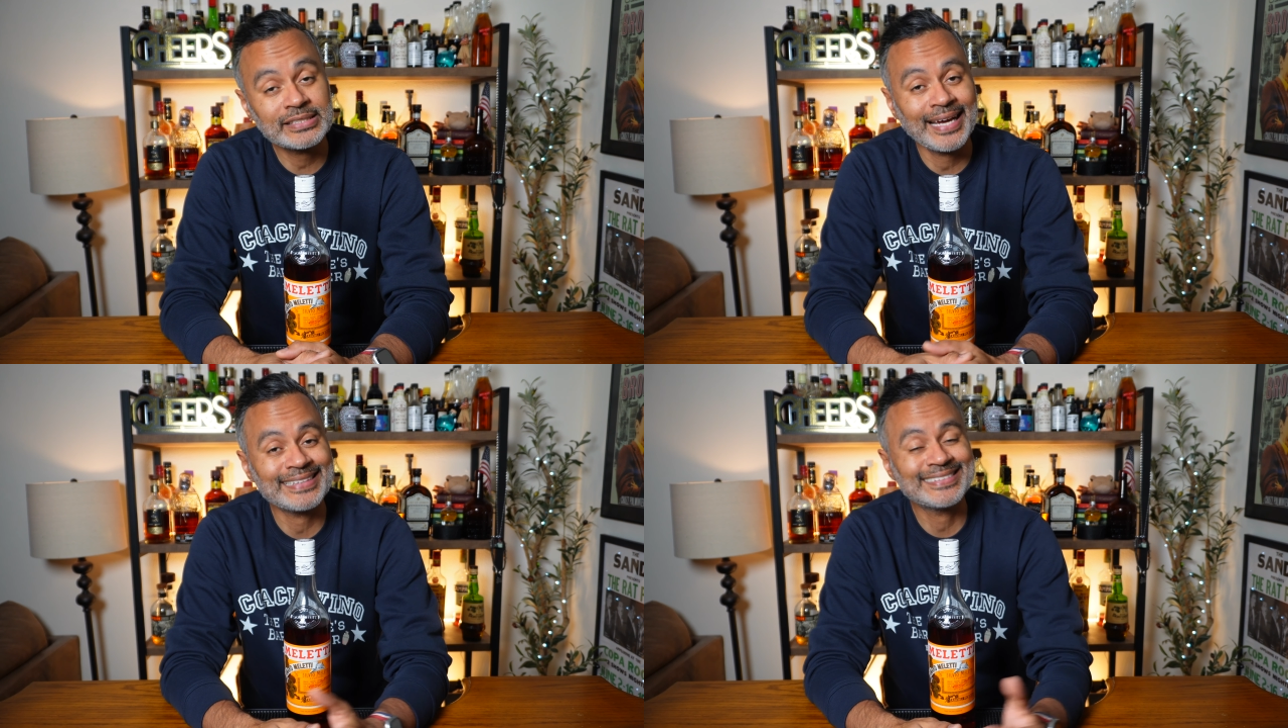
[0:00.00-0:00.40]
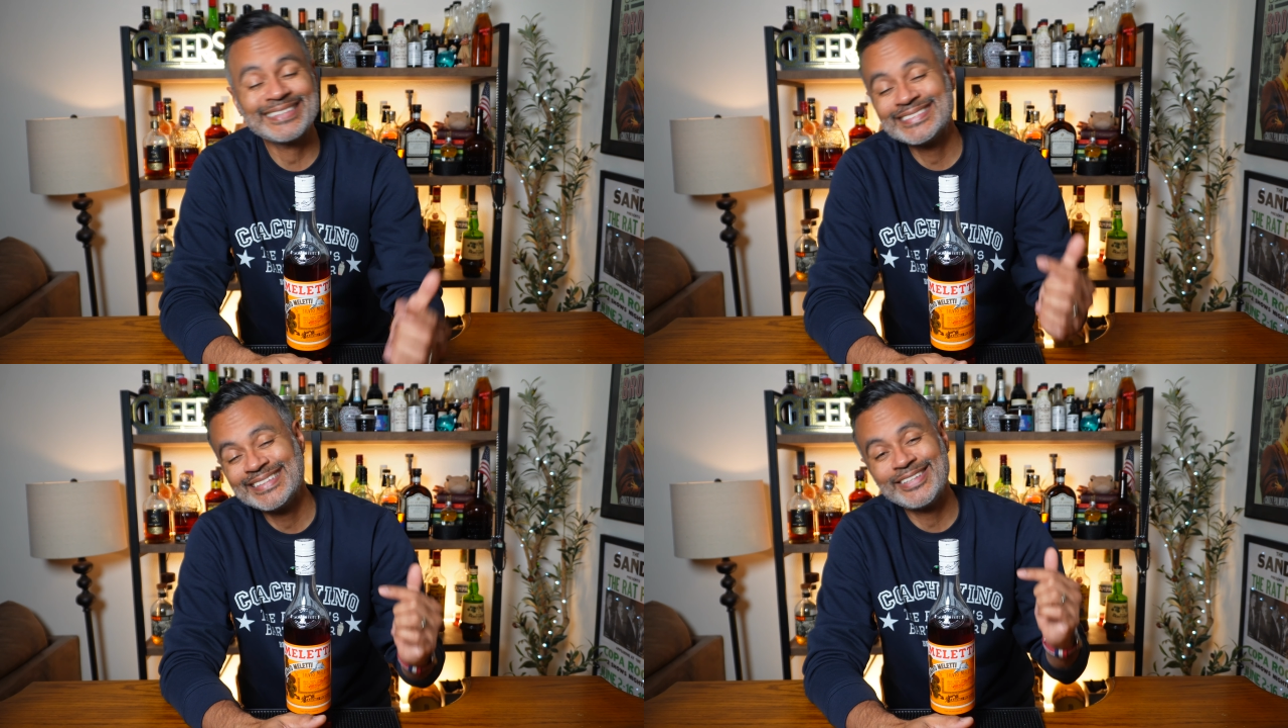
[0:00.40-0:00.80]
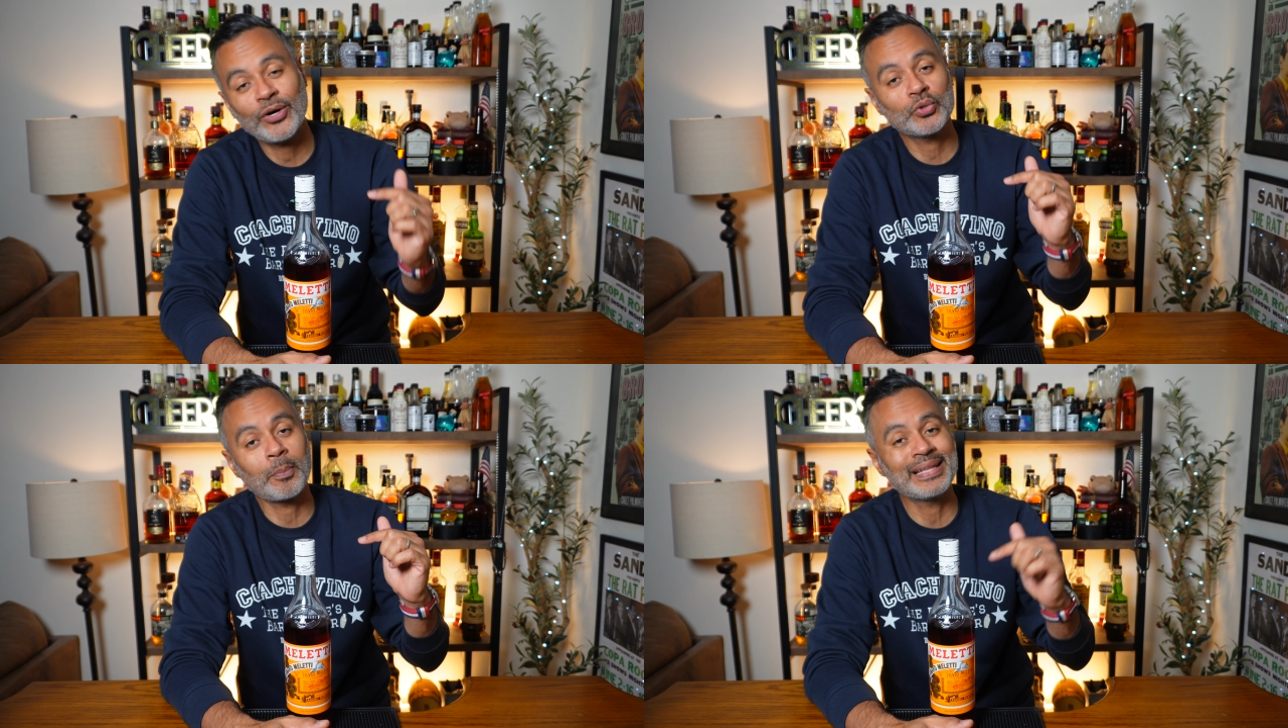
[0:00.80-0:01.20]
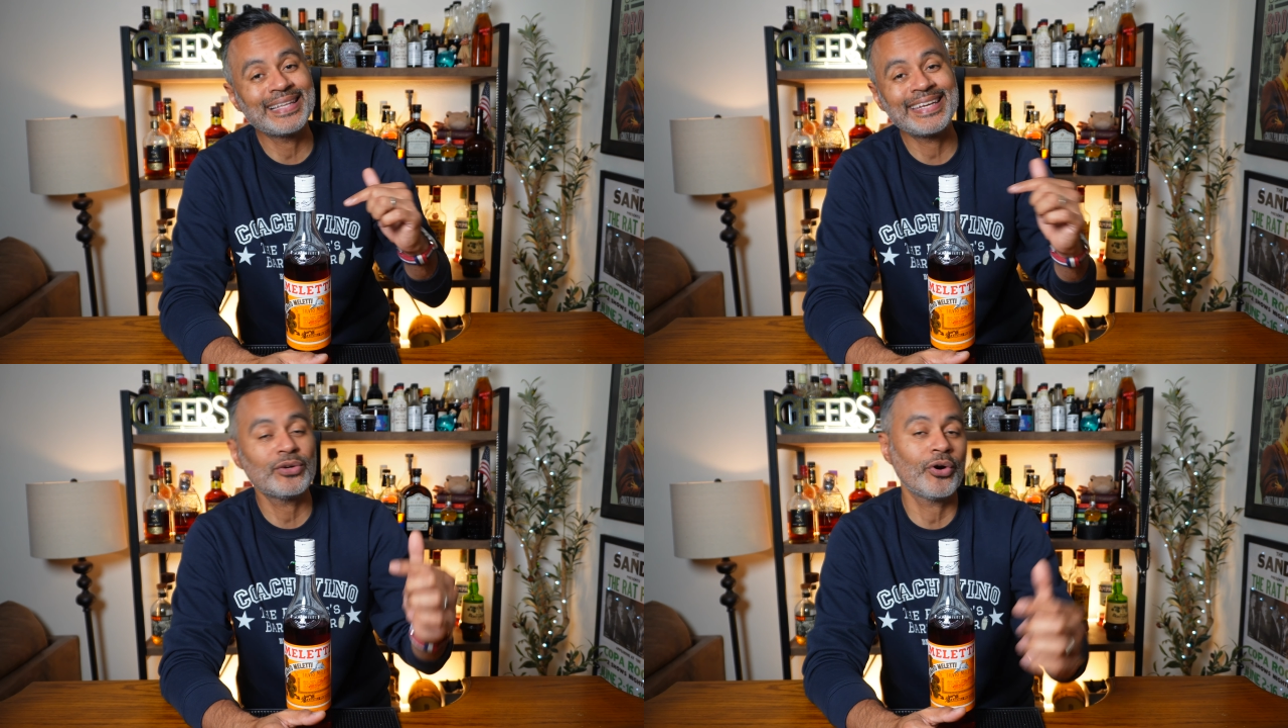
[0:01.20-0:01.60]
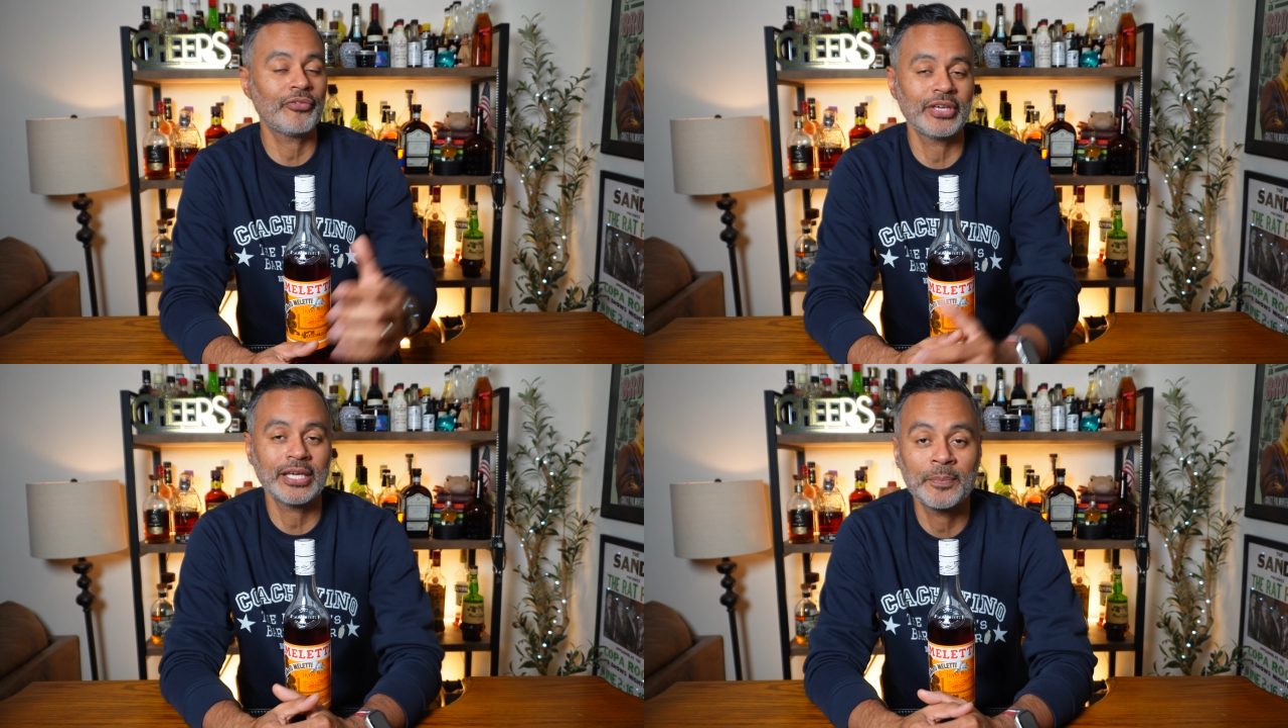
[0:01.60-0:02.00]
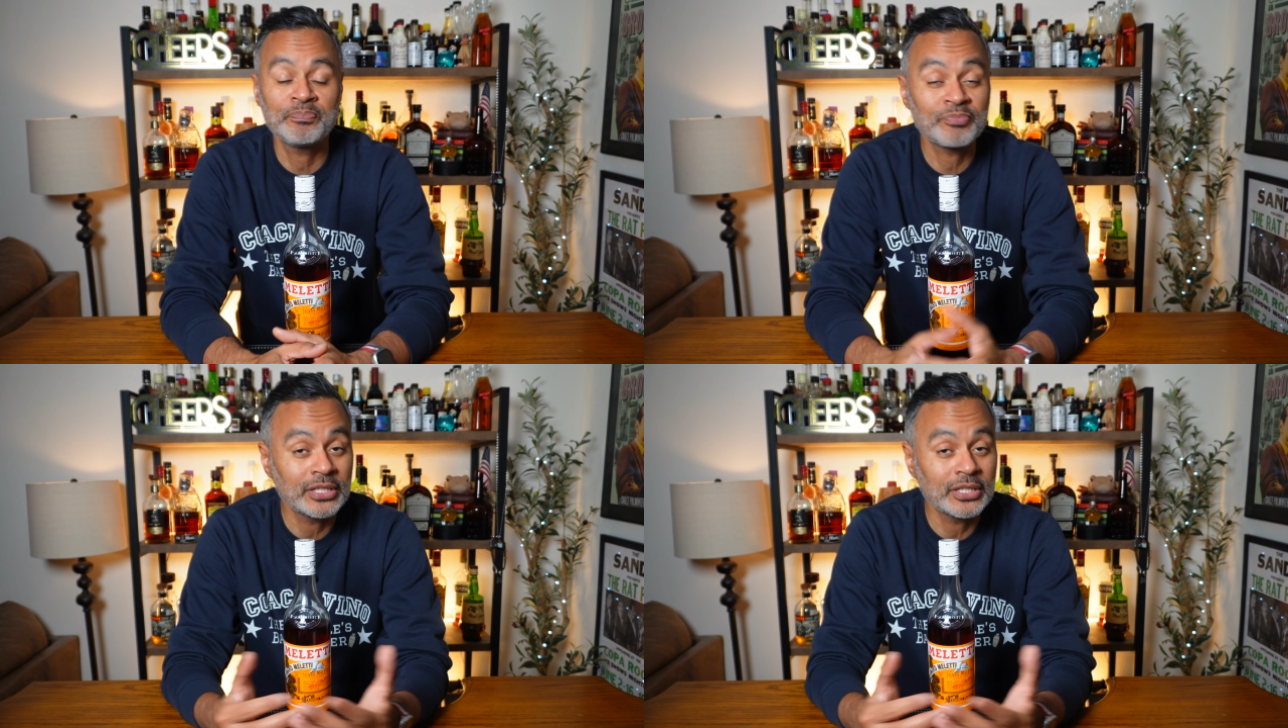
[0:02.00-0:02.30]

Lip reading: I dusted the old MELETTI off here,